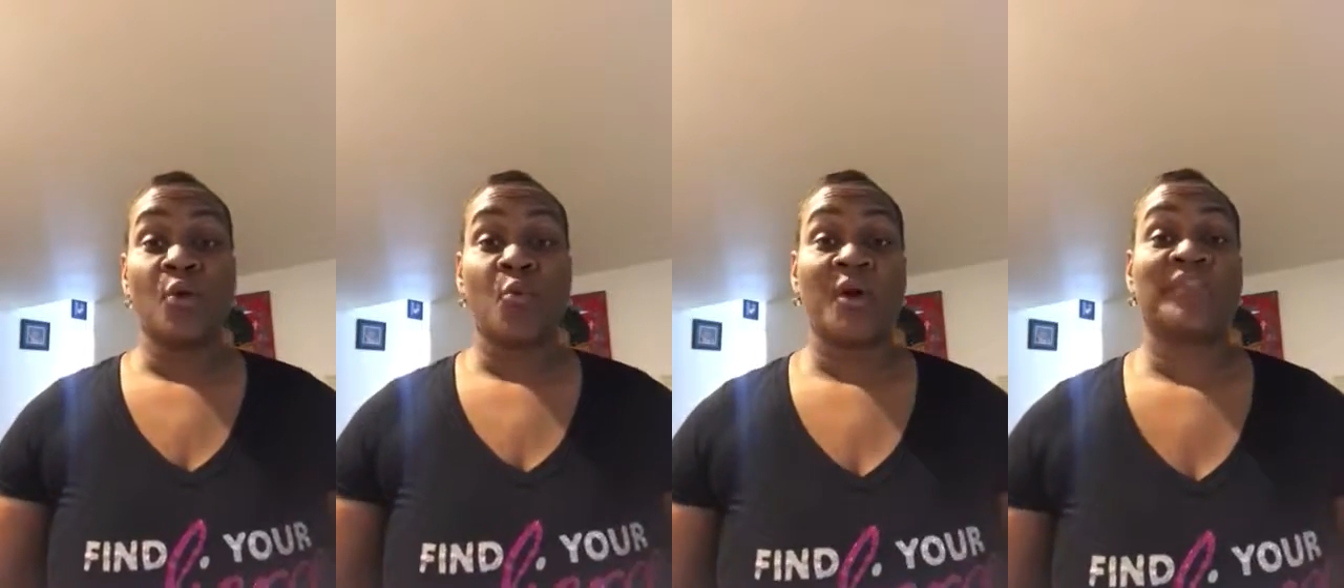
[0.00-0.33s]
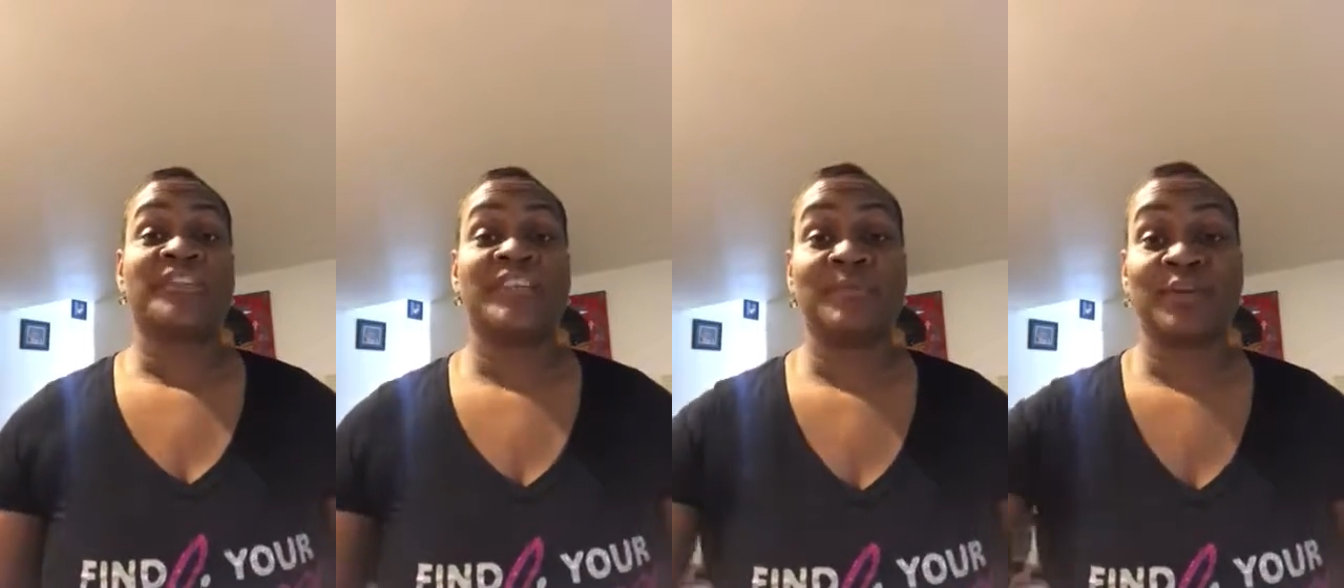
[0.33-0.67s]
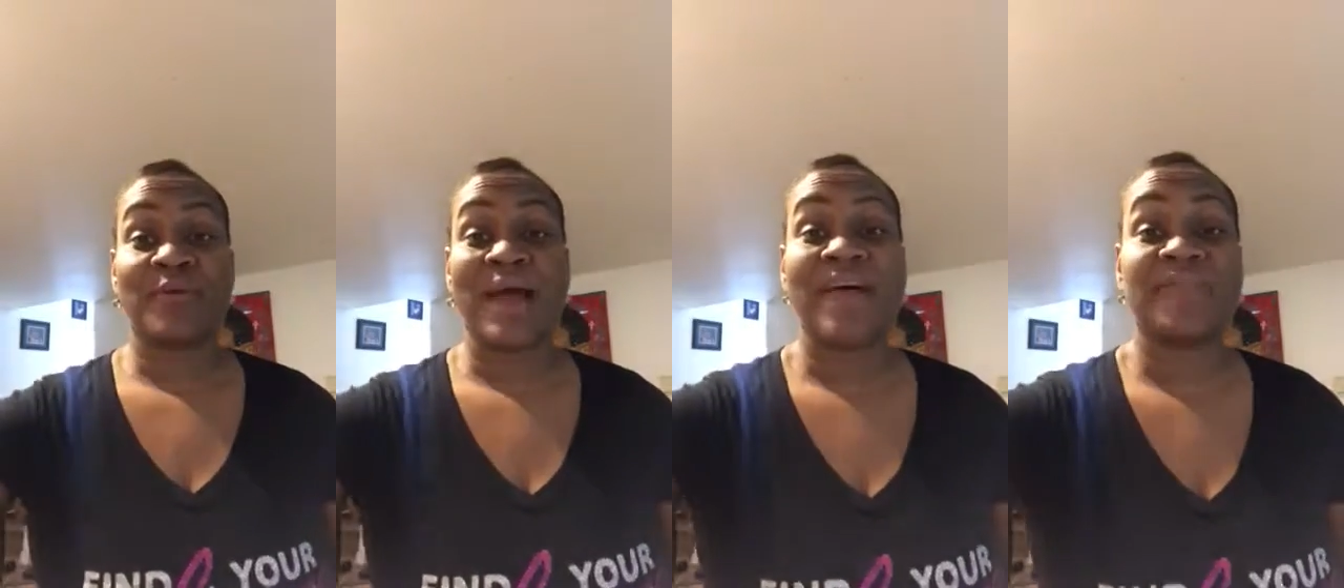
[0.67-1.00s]
where the
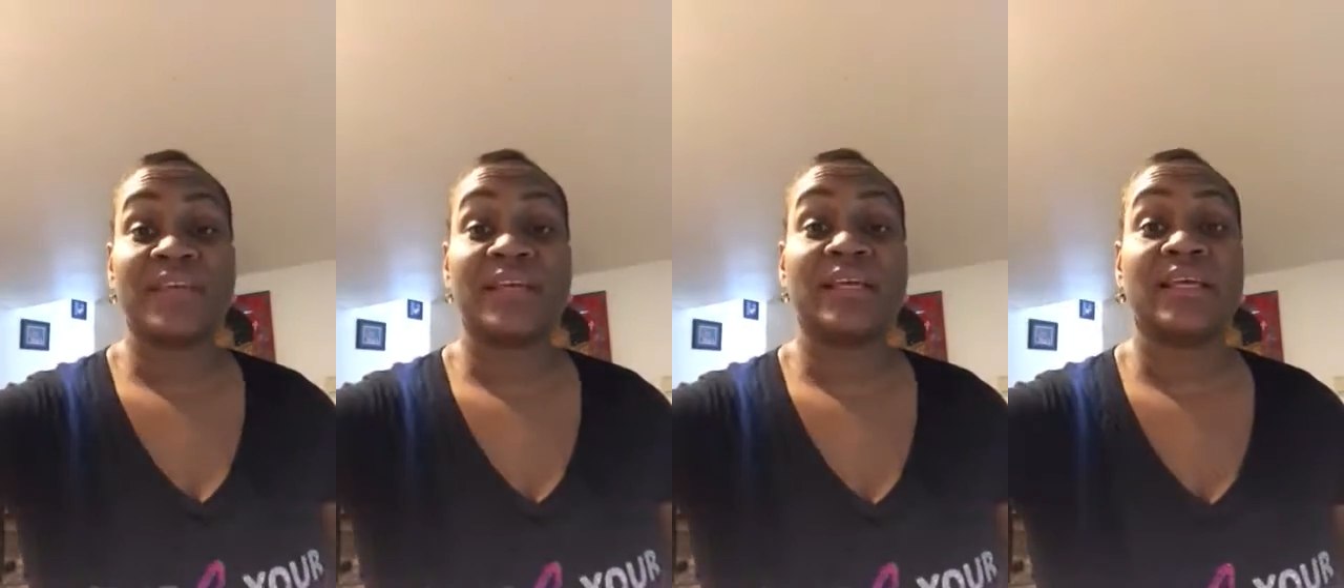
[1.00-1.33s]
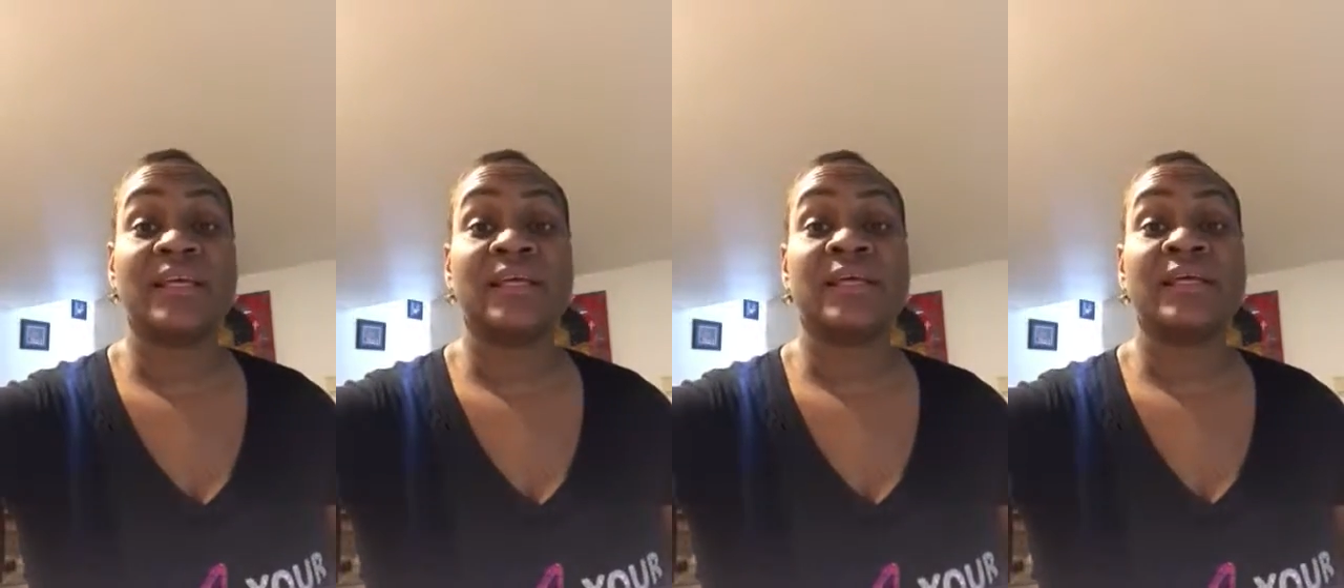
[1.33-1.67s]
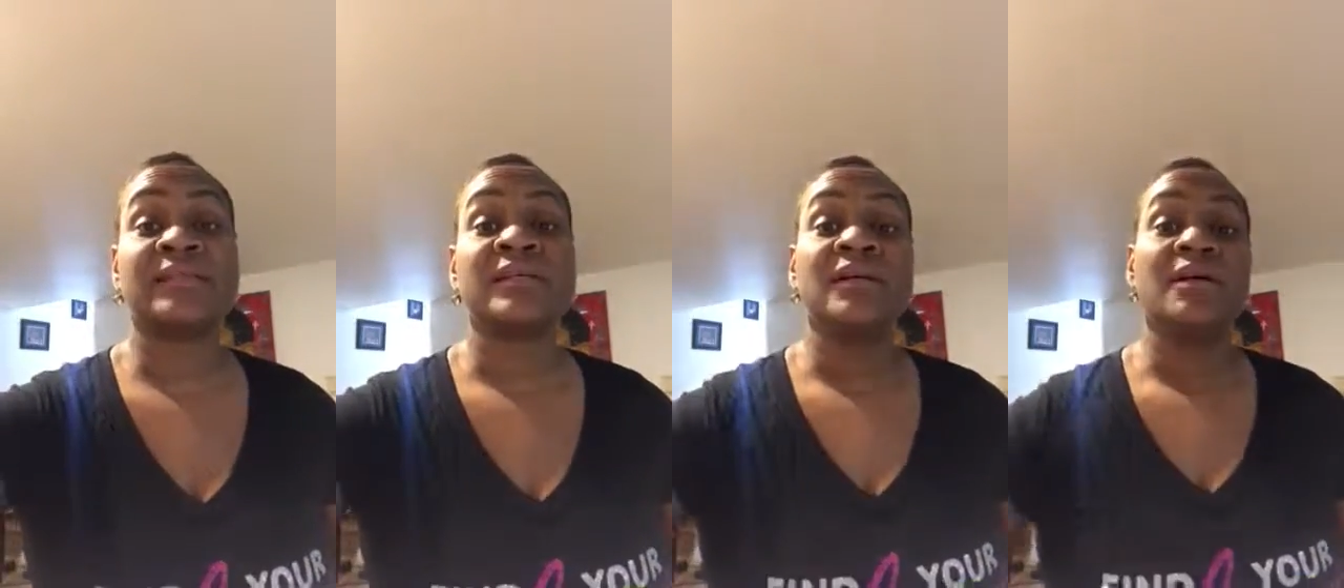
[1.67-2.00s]
demographic
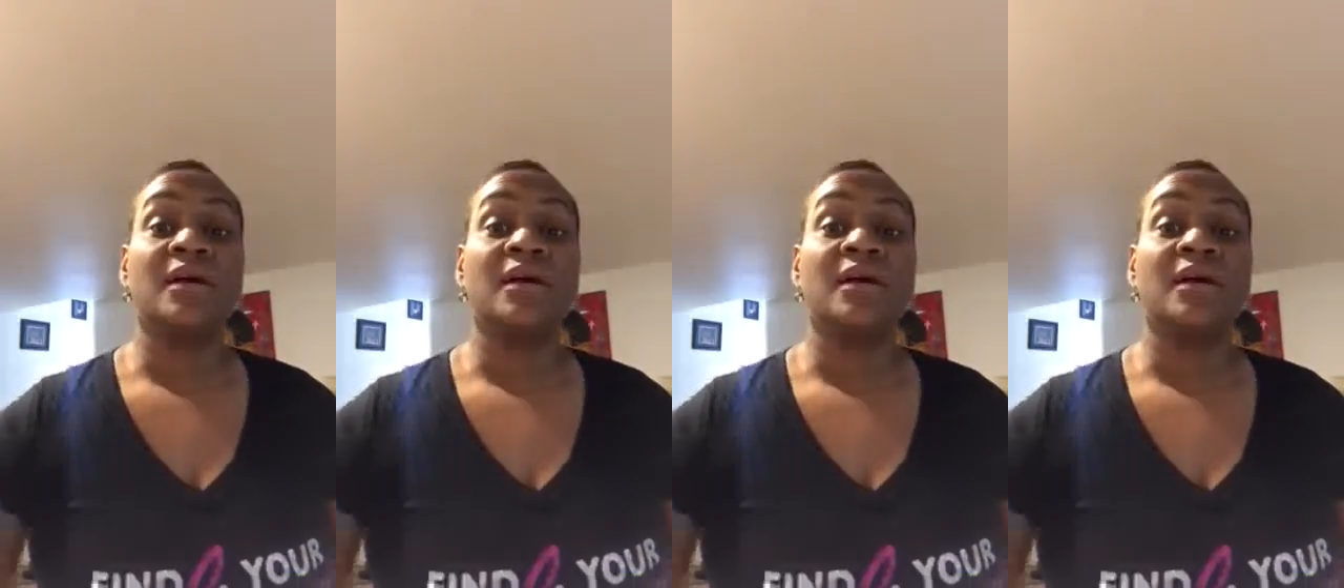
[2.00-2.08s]
is